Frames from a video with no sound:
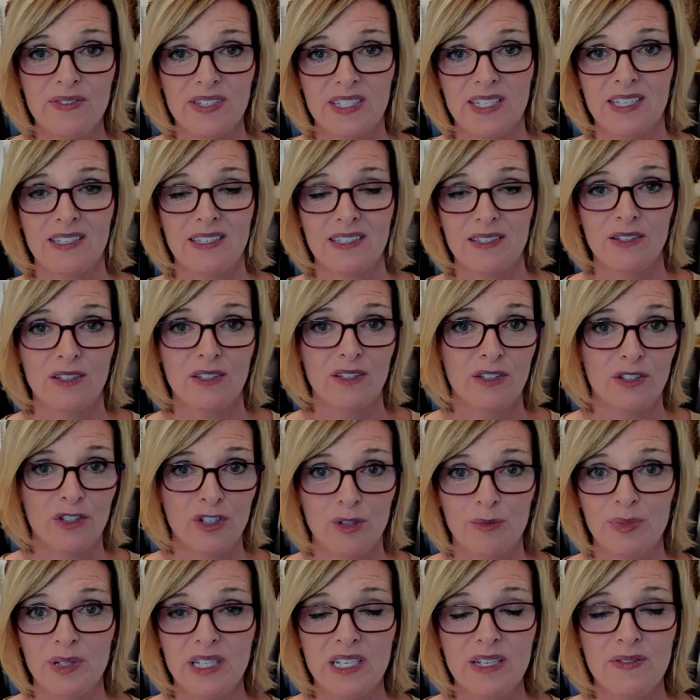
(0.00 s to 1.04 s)
sy-
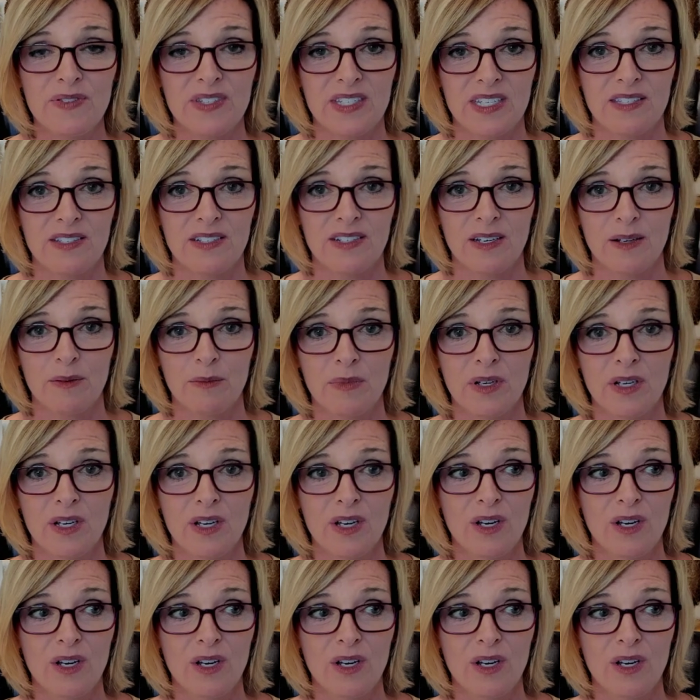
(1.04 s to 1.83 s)
your belief system.